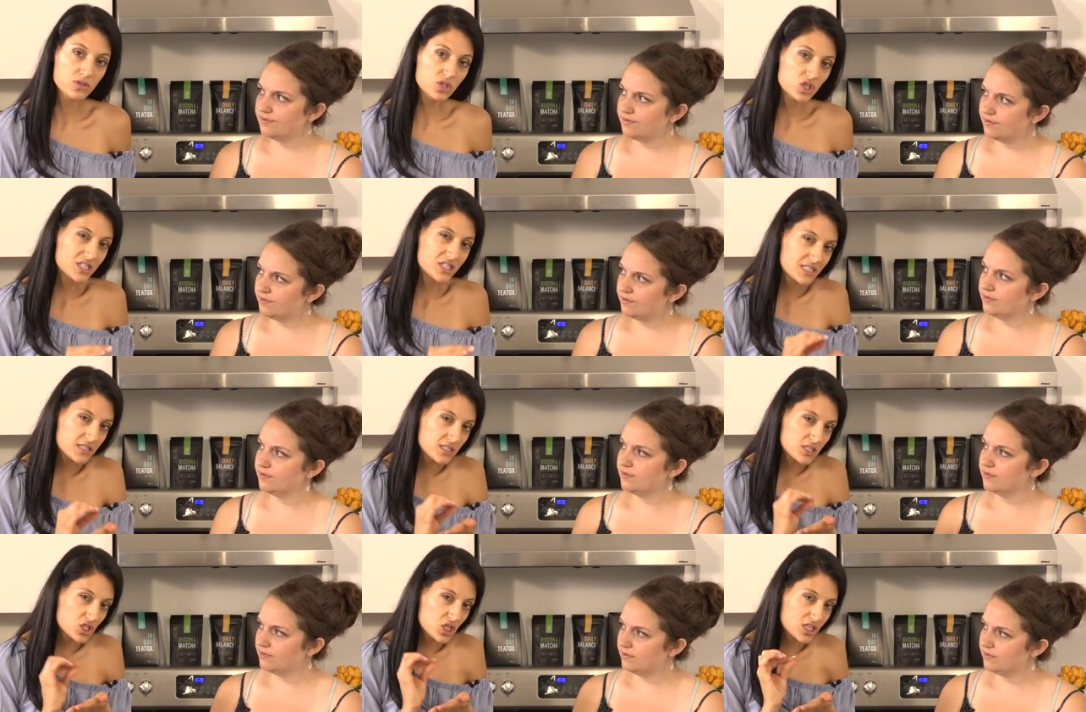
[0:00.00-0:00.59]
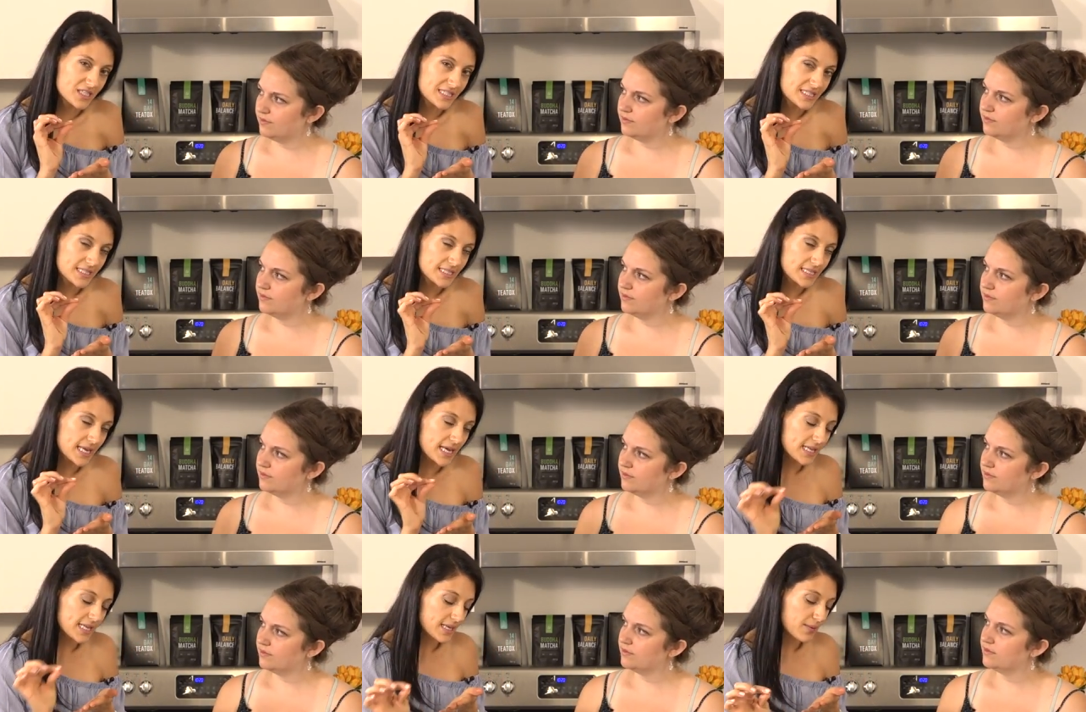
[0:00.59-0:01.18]
Speaker 1: just just
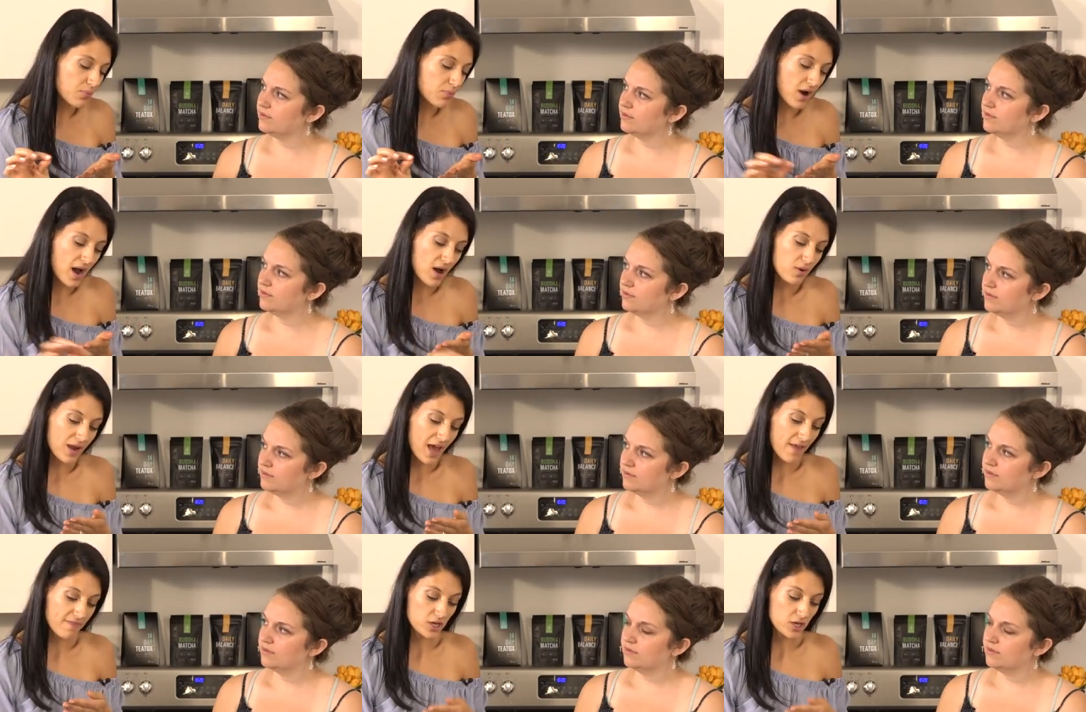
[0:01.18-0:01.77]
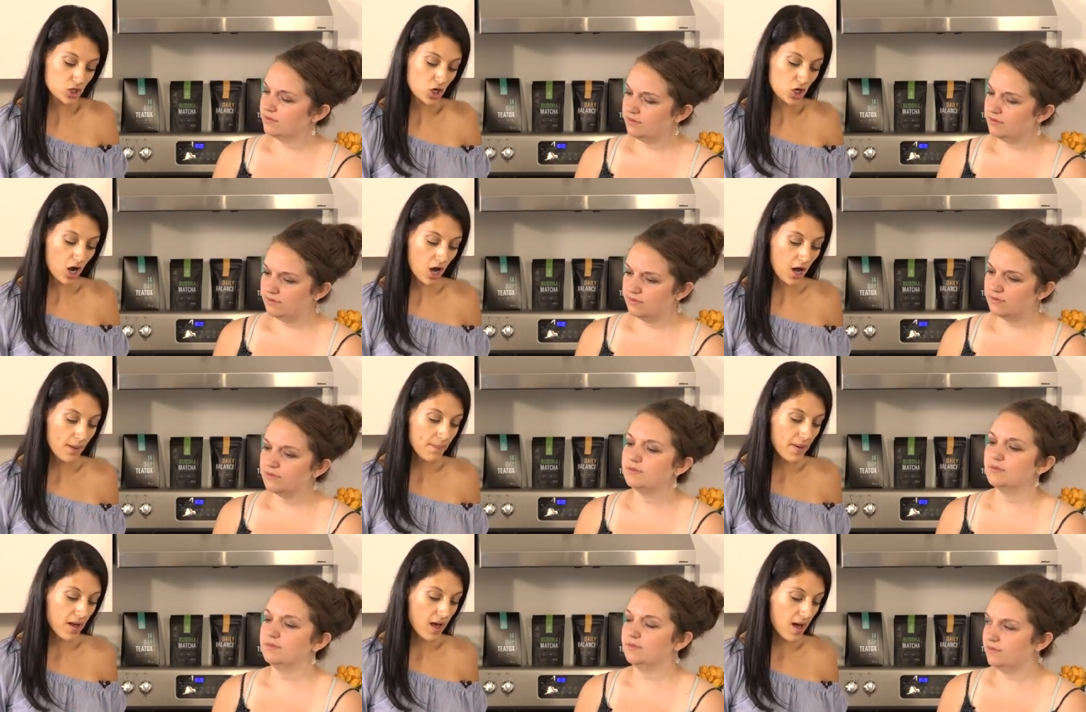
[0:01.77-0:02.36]
slightly brown at the top.
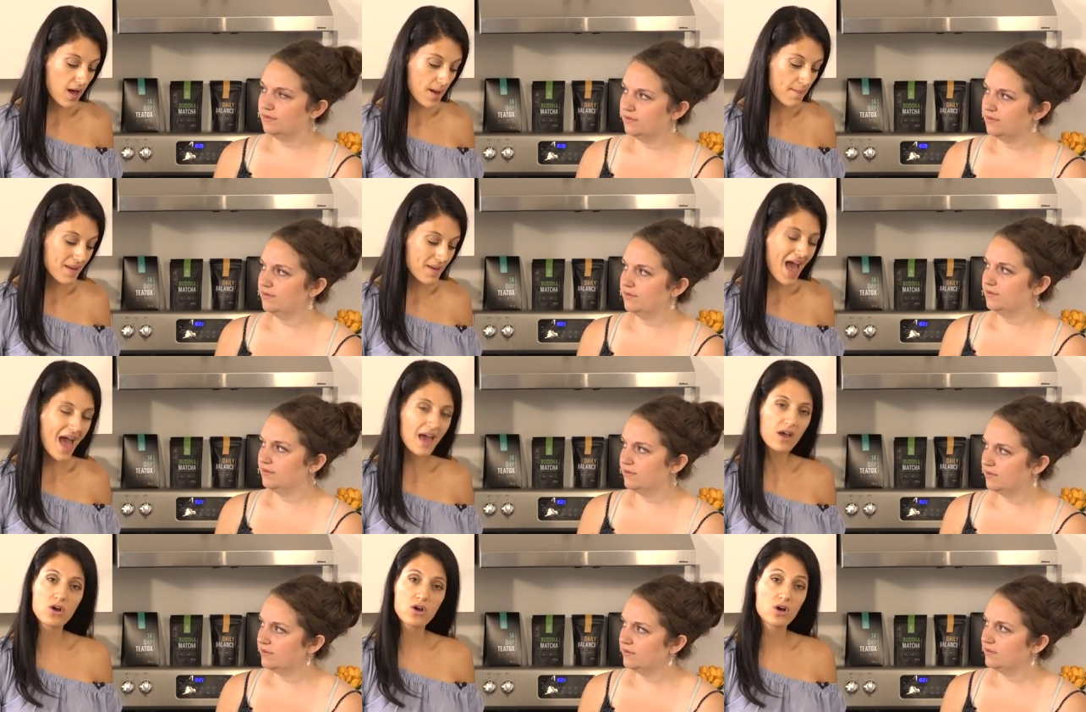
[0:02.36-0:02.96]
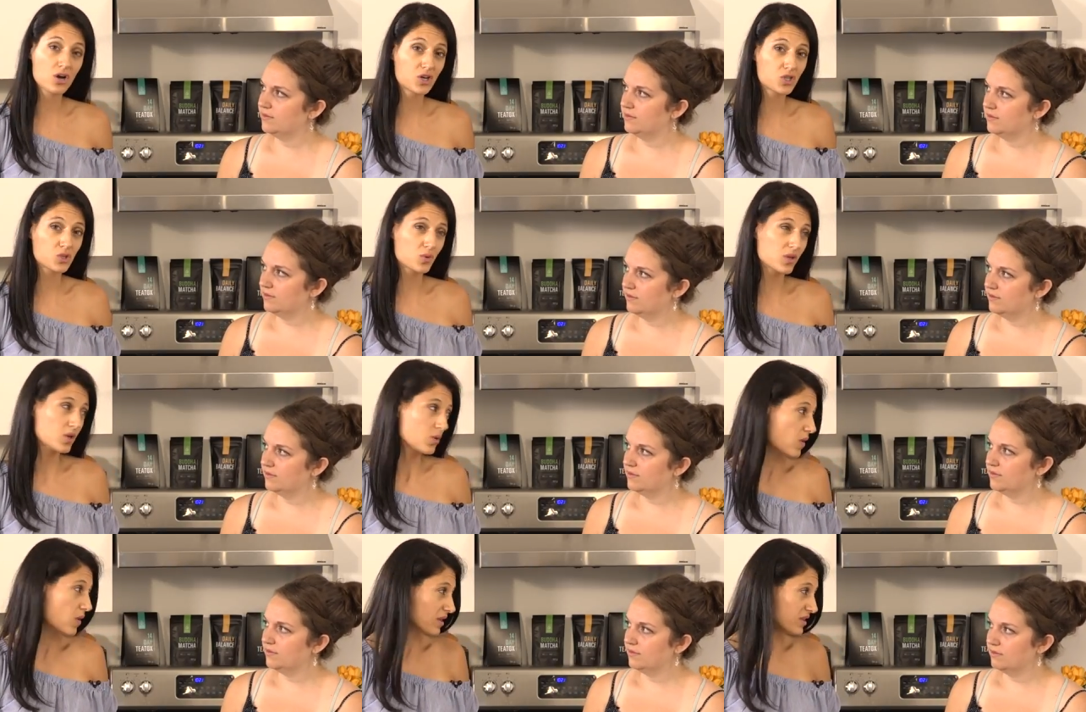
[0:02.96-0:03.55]
Um, egg cooks really
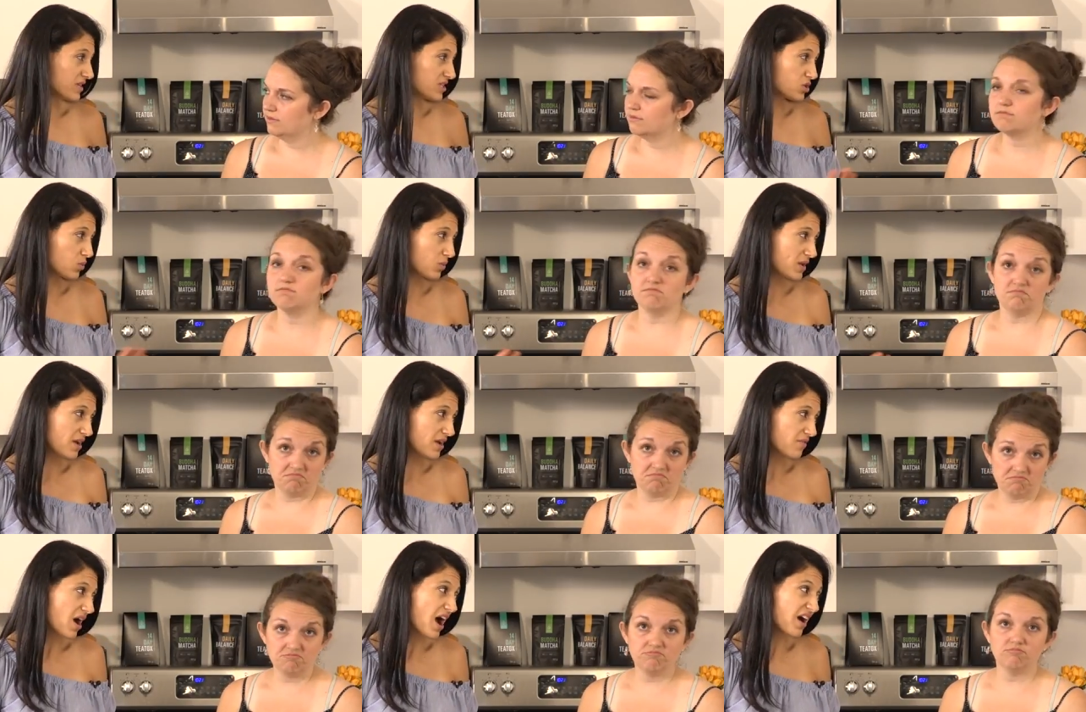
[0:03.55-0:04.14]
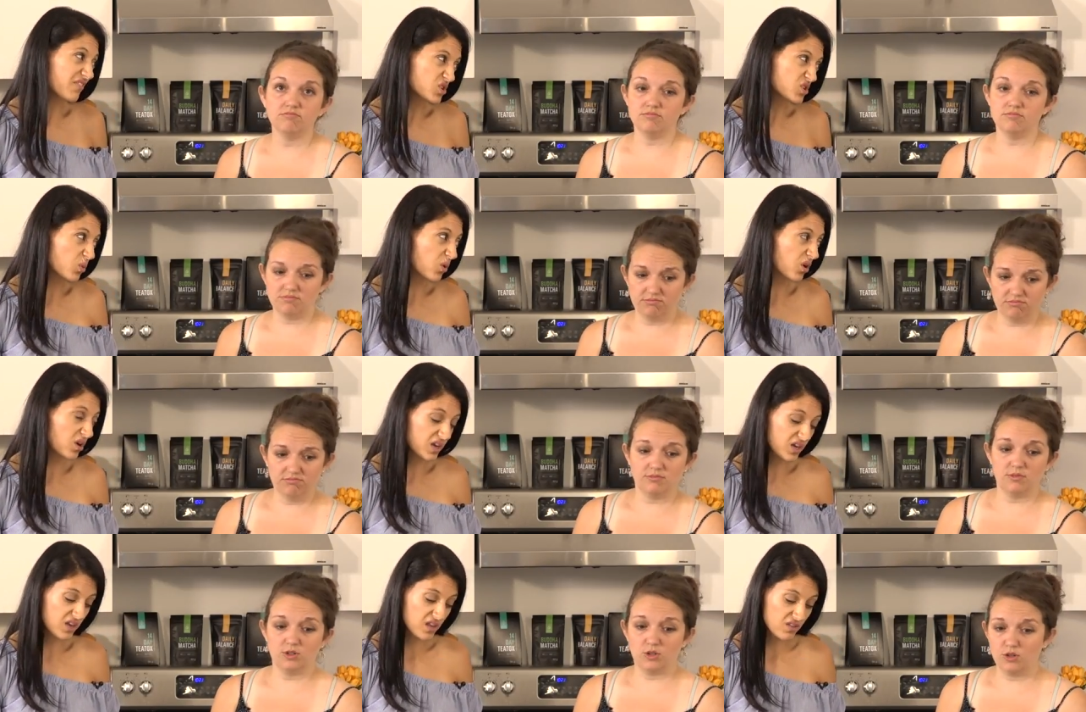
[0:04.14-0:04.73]
quickly, so we never have to worry
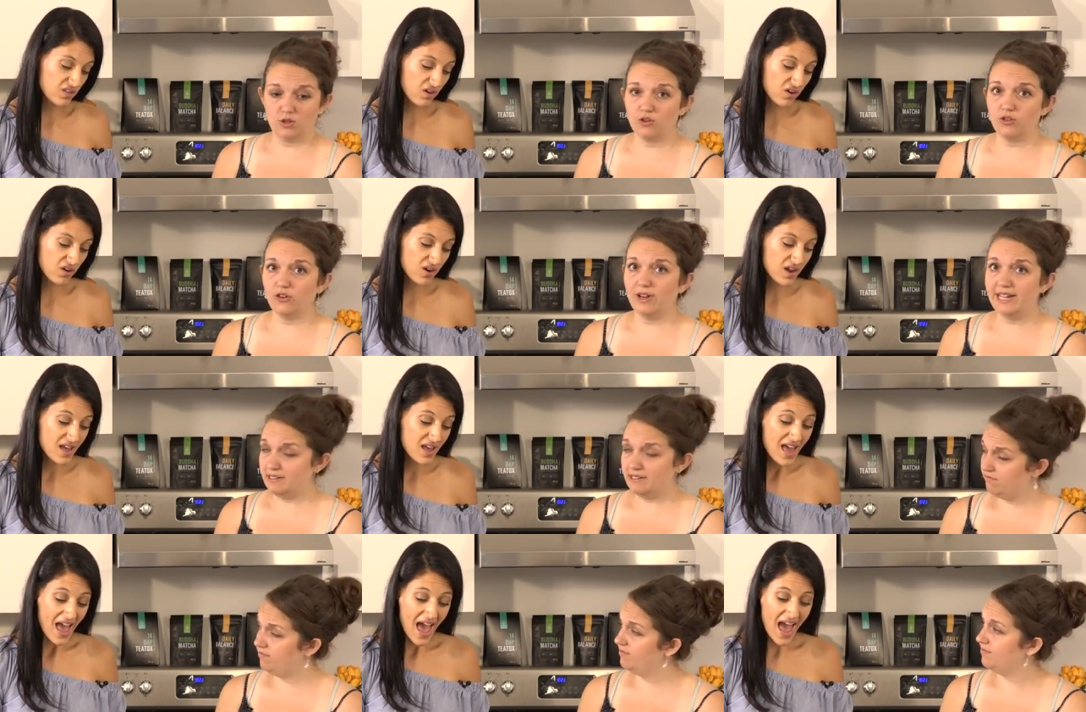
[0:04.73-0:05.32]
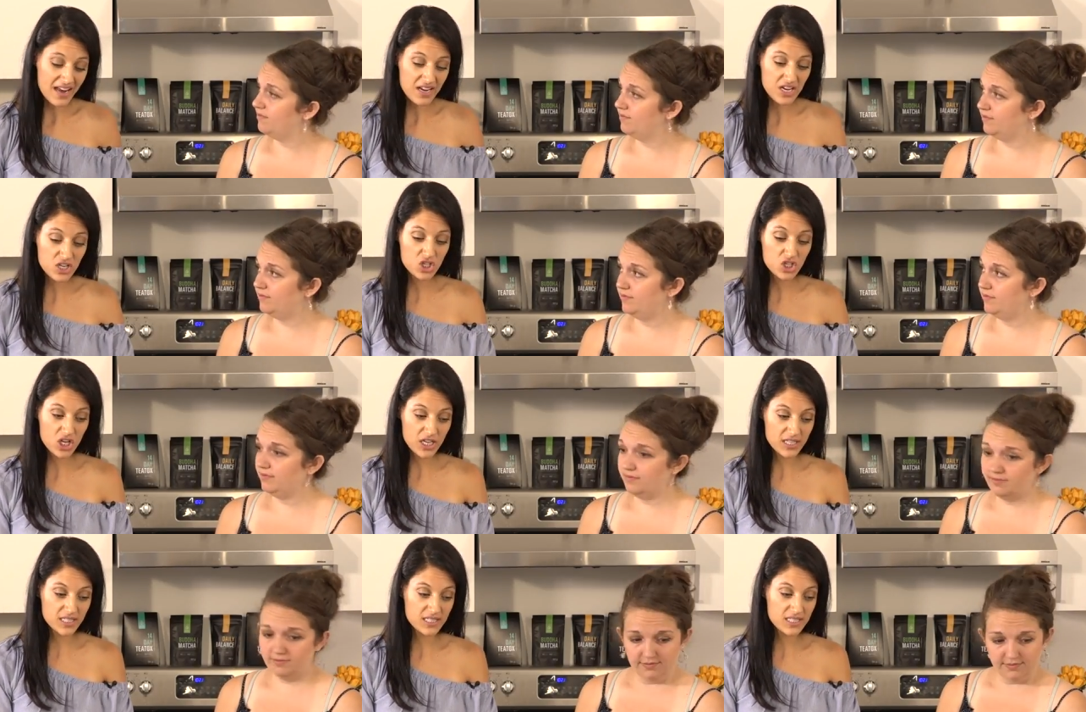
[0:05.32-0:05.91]
either. Great. And
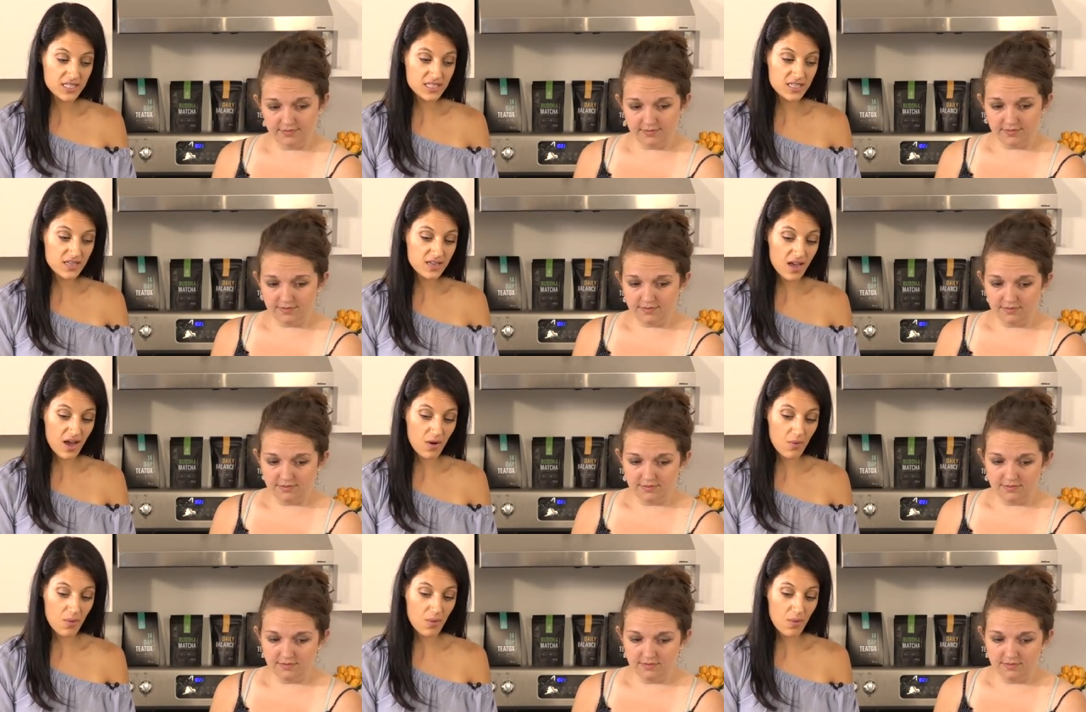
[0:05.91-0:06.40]
just a